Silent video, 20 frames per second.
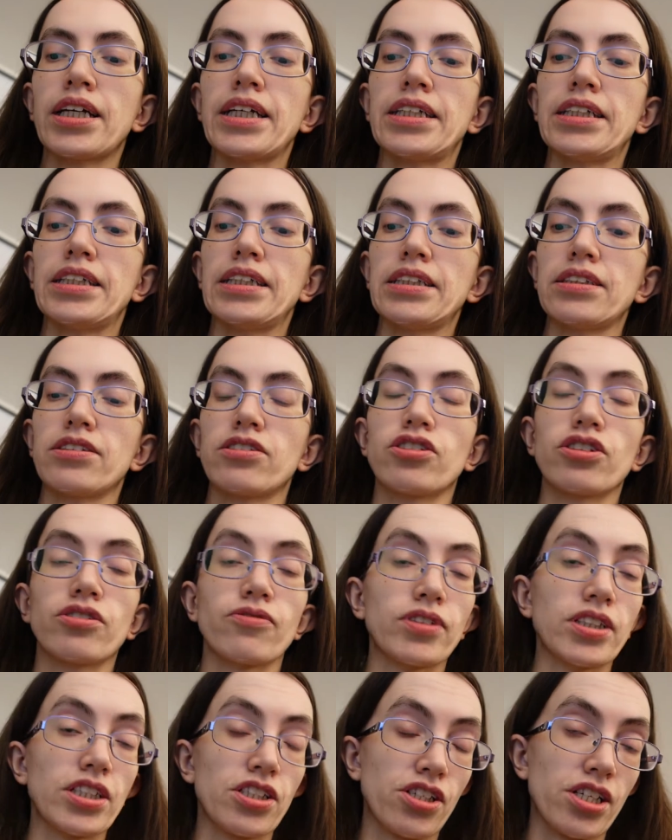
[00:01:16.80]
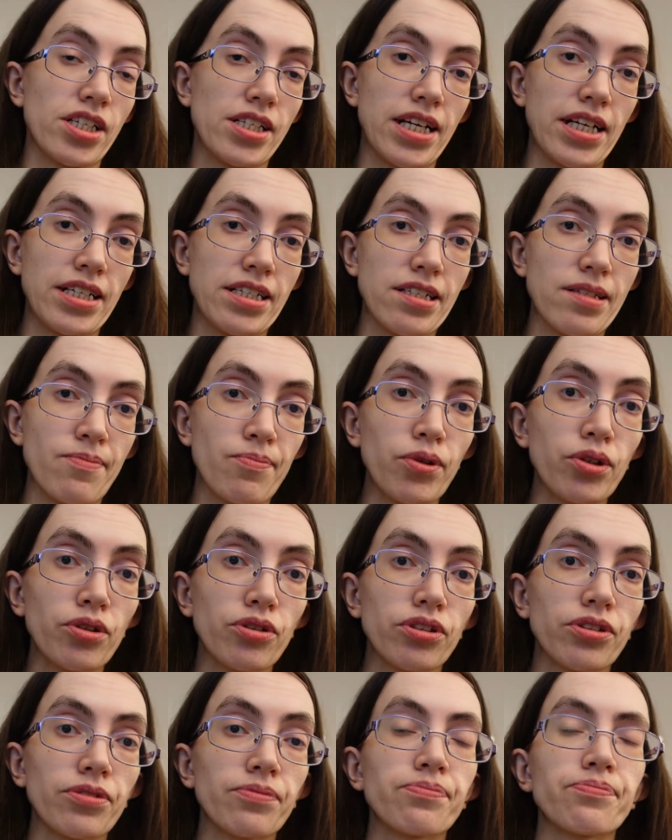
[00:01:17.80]
He's just finished his latest
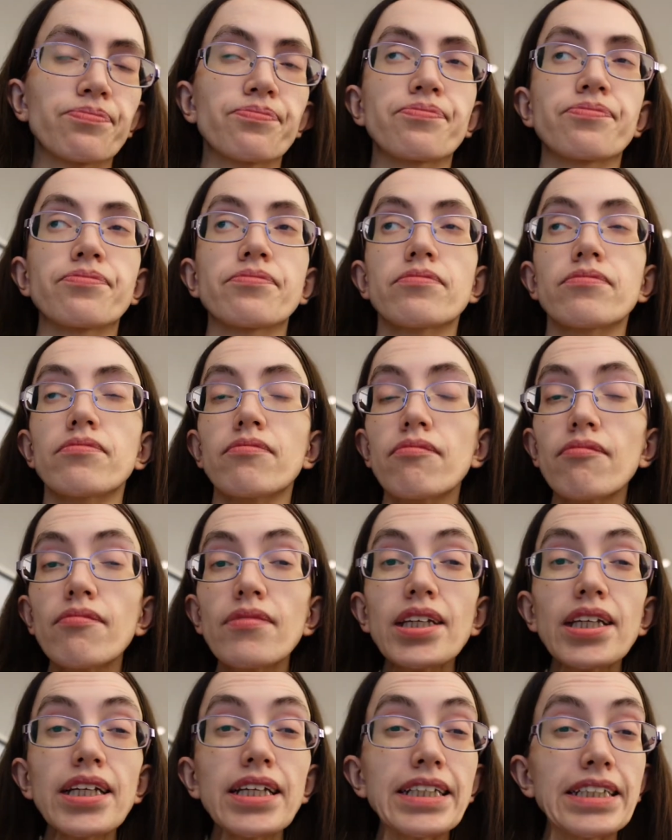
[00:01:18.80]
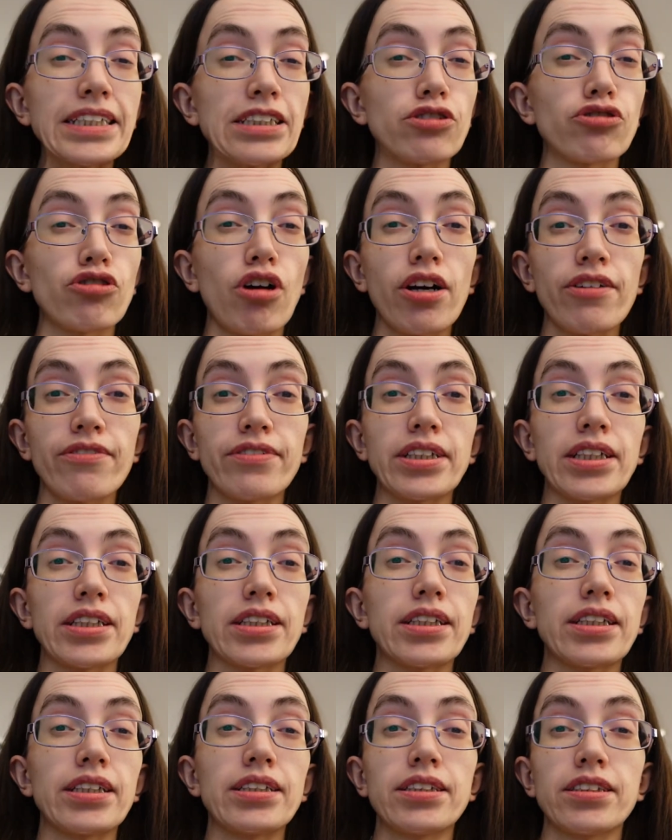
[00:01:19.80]
book. He's
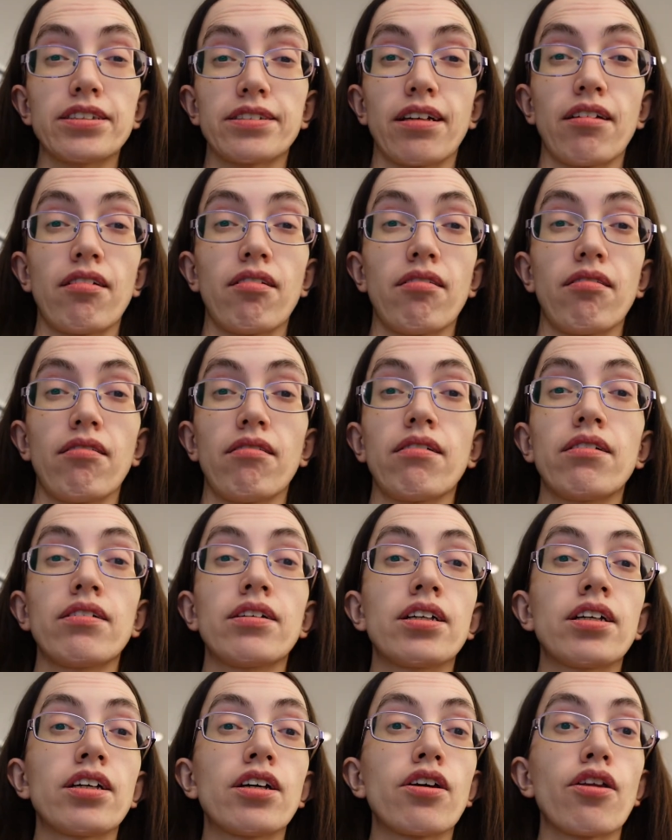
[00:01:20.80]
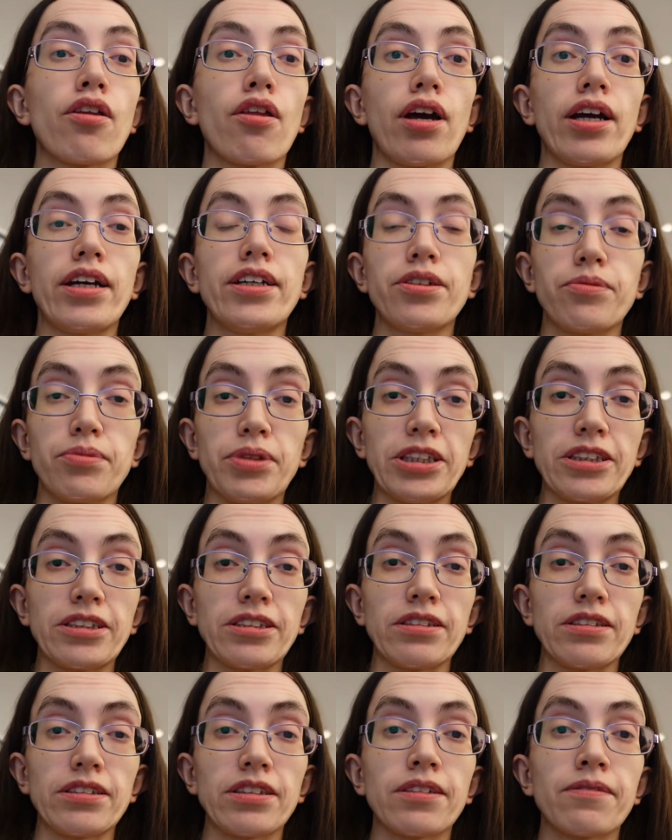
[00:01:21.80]
driving in his car in a
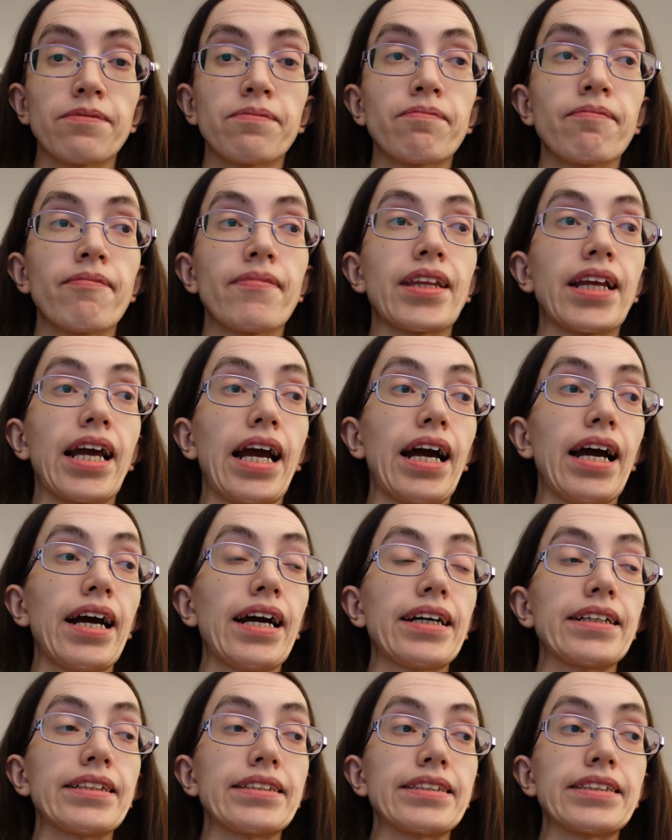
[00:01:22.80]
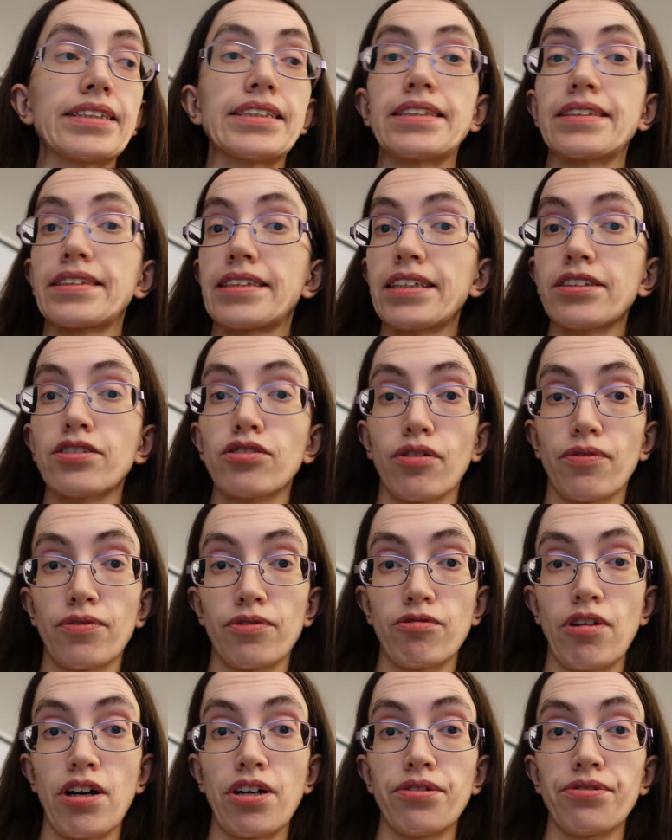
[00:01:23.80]
blizzard and he skids off the
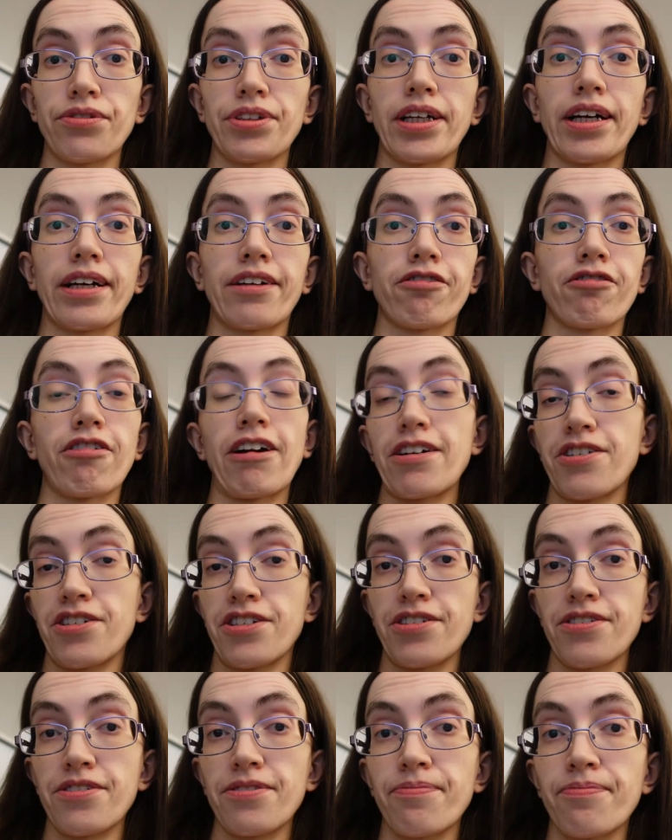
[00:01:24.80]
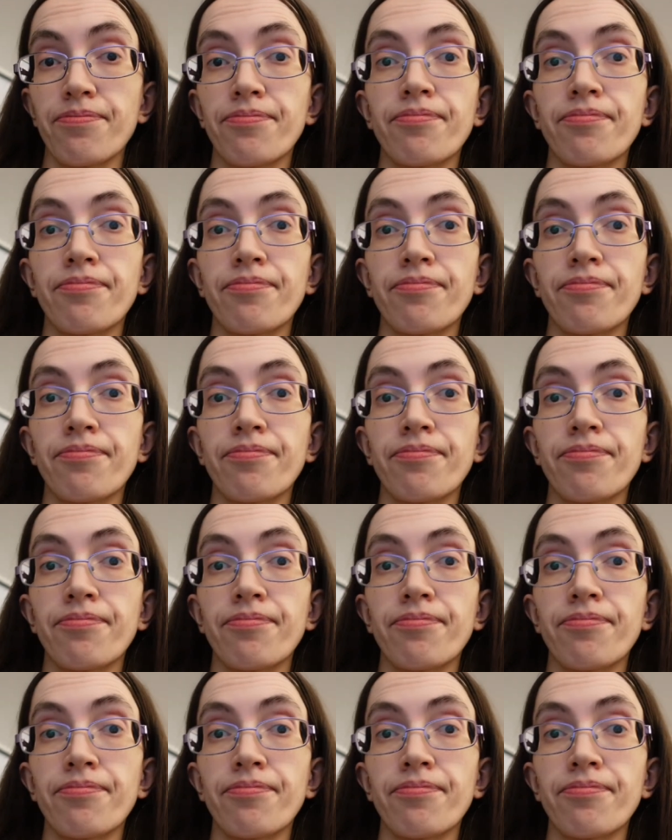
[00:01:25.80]
road and crashes.